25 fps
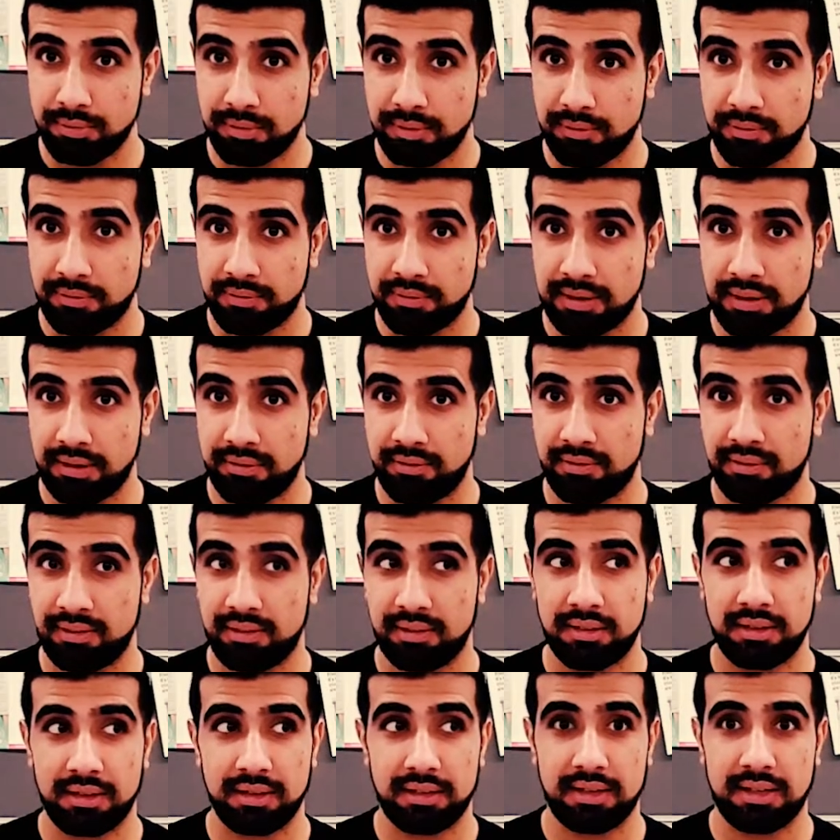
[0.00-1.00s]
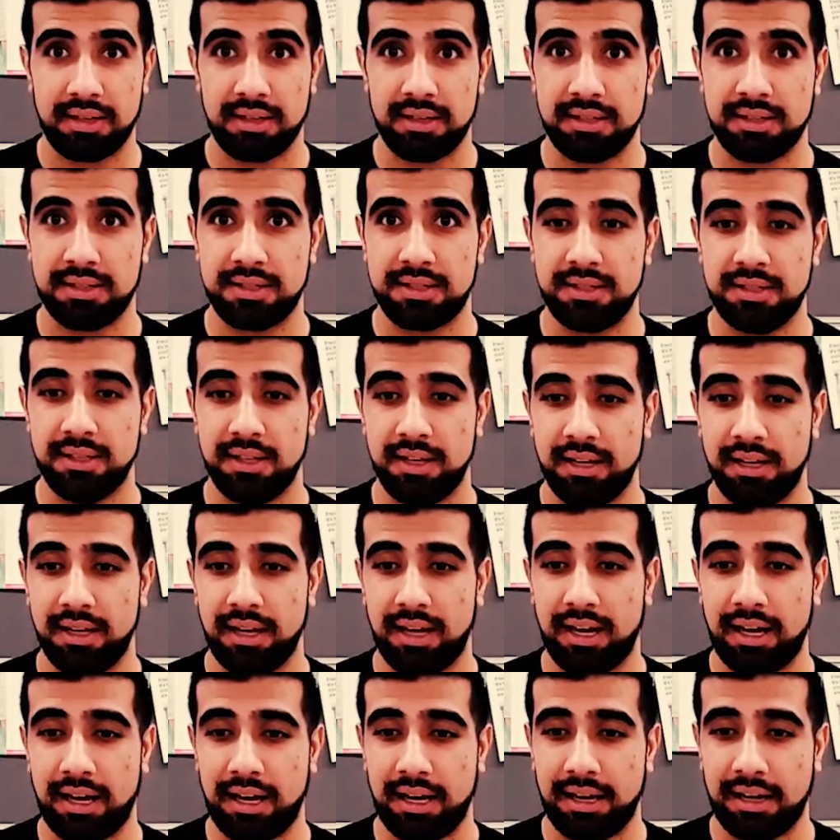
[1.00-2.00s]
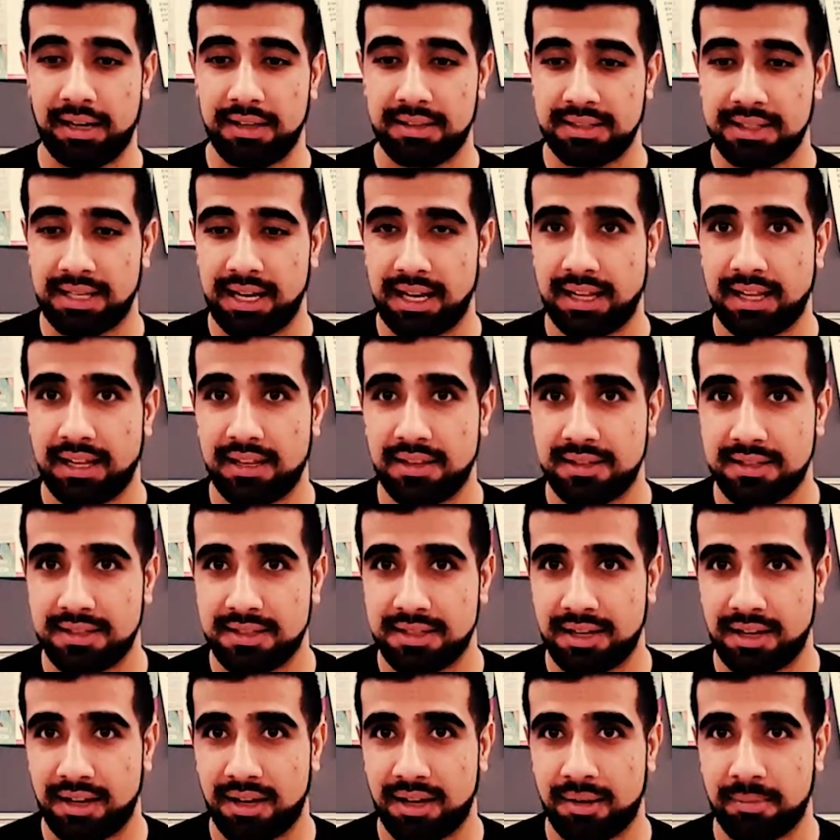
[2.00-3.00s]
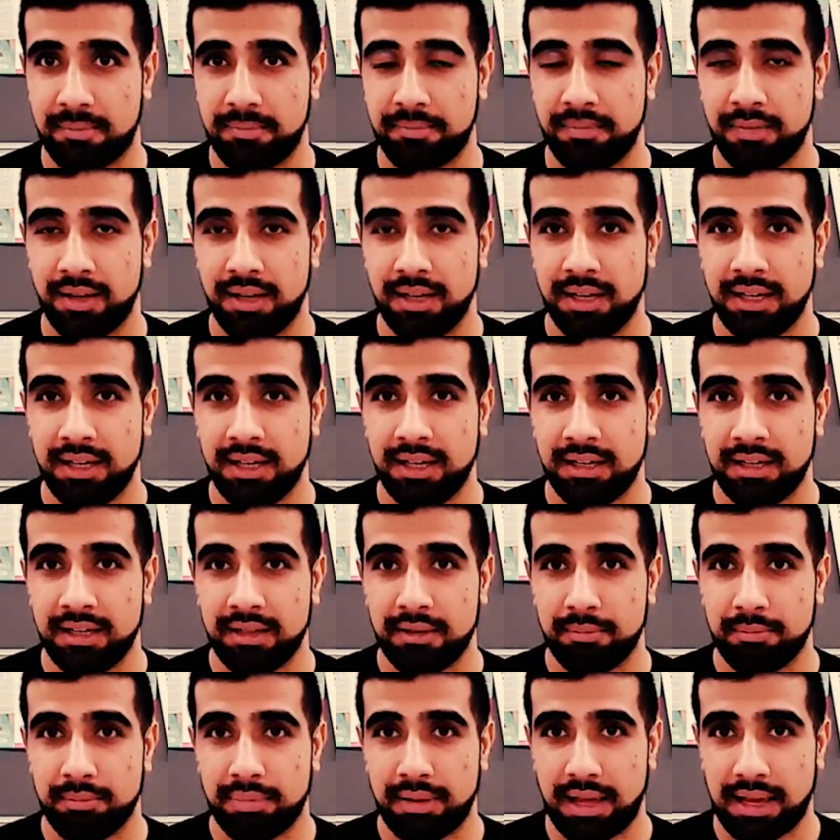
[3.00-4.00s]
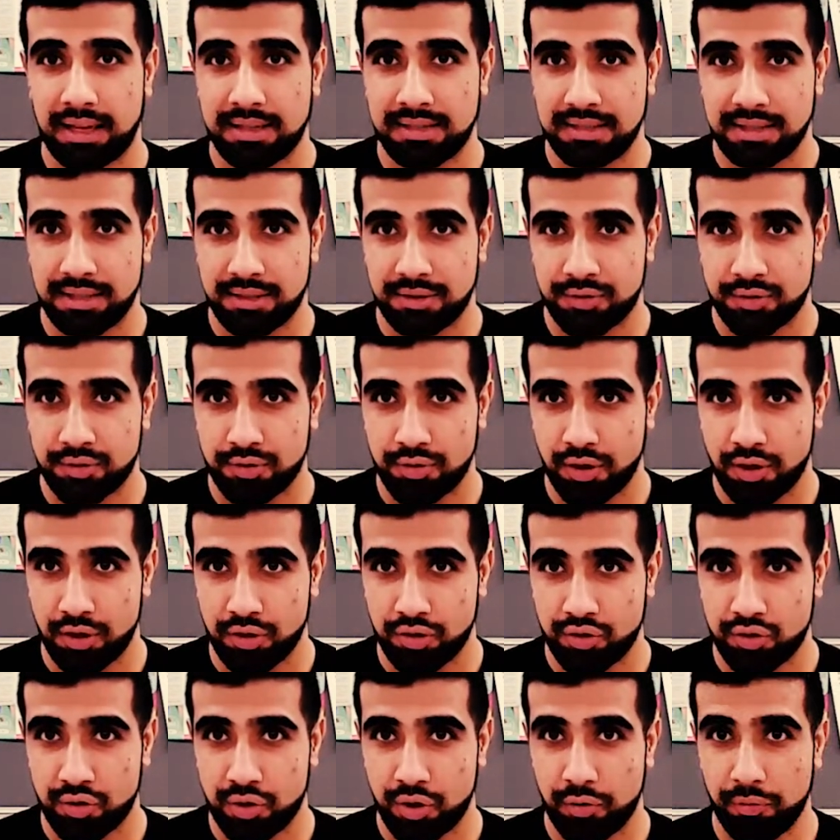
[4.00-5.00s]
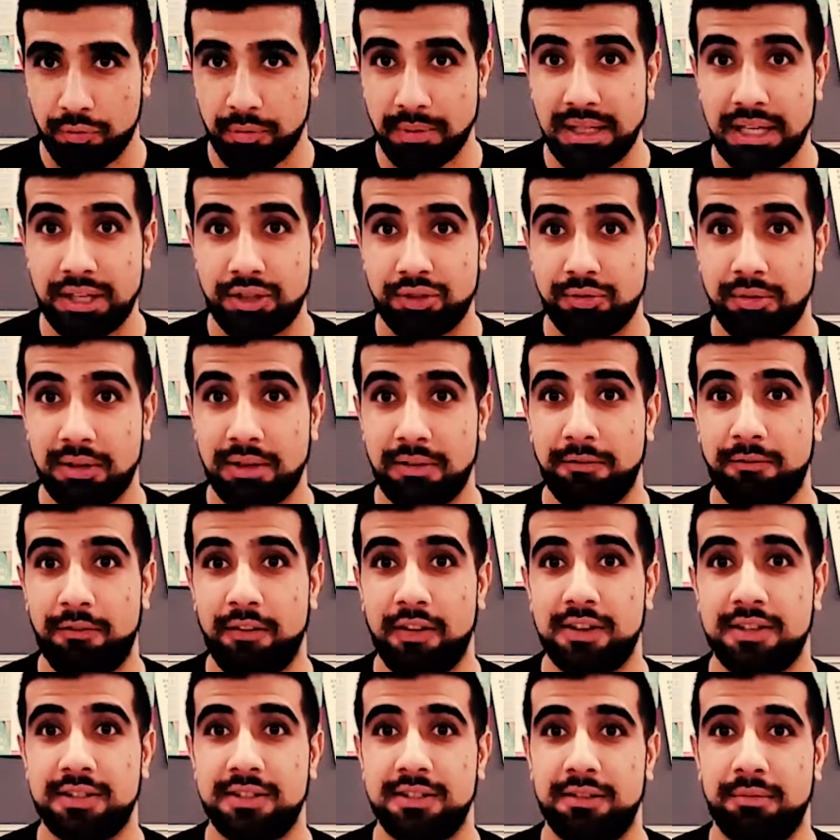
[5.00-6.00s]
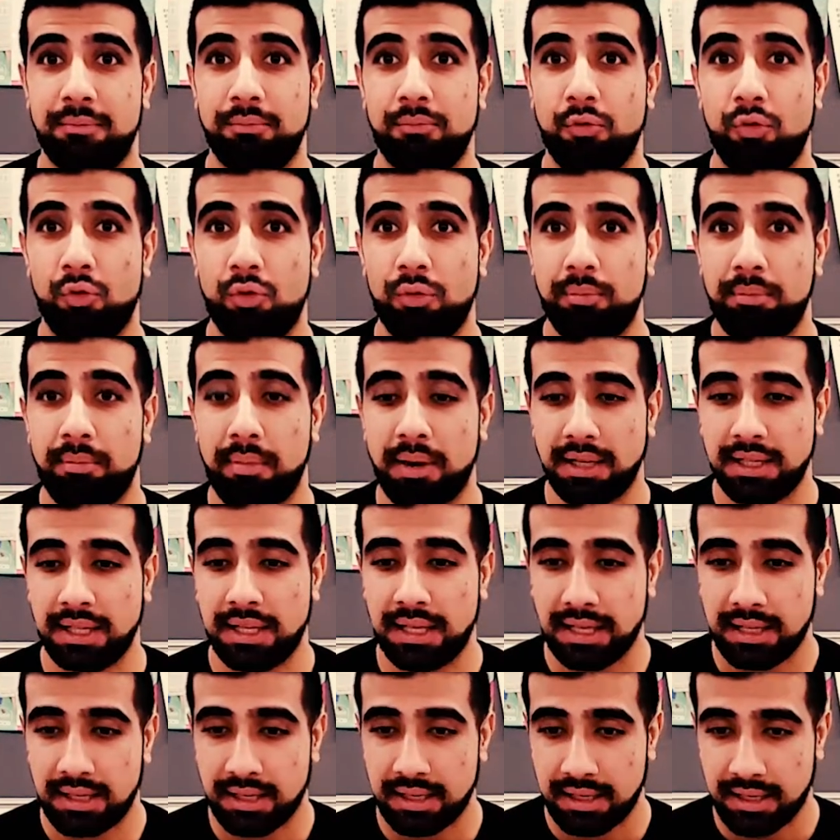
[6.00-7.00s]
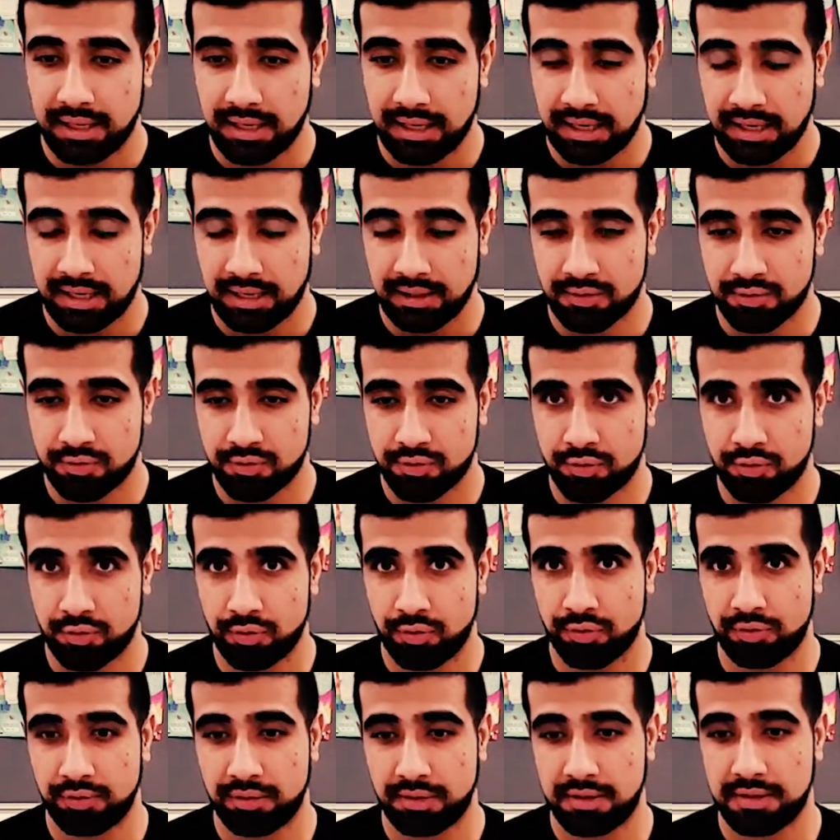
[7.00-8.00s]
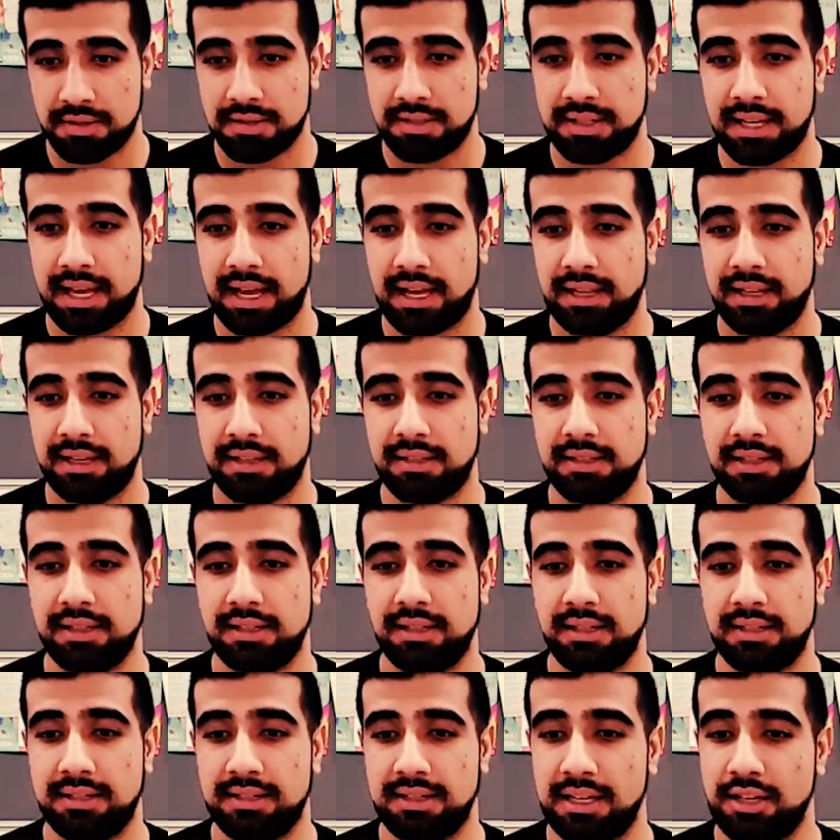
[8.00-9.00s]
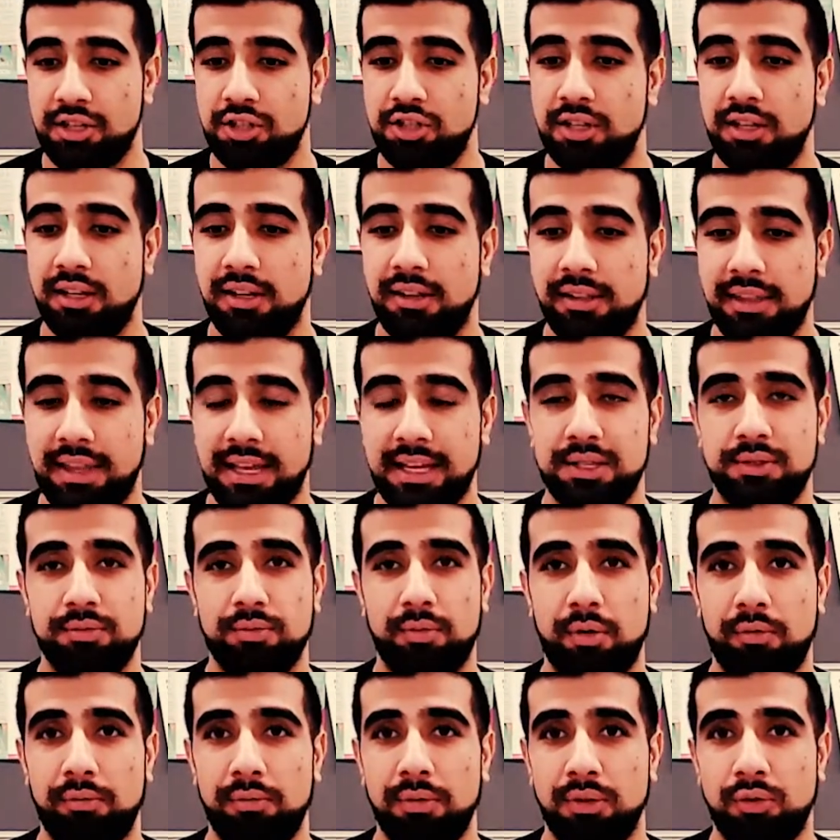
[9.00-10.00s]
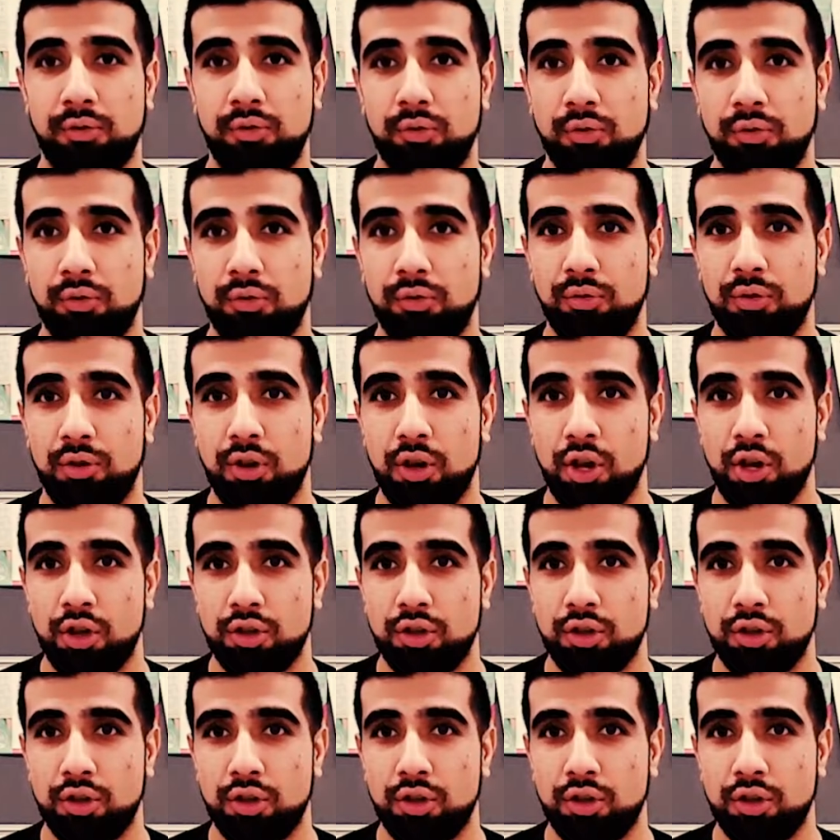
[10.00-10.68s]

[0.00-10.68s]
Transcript: we've given this talent some plastic surgery, we need to invest some more money into this talent, and essentially that's what we do.